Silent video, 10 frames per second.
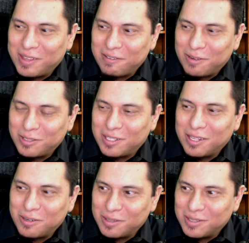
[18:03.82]
felt a
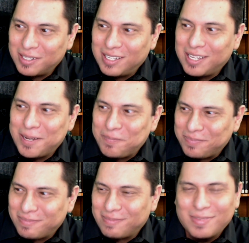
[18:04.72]
little,
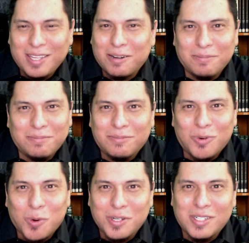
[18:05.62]
you know,
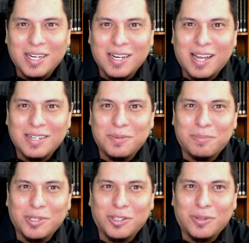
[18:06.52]
forced and not
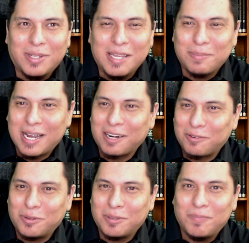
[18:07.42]
particularly
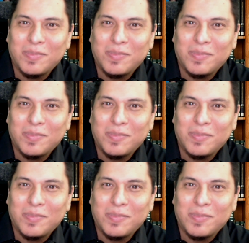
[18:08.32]
impactful.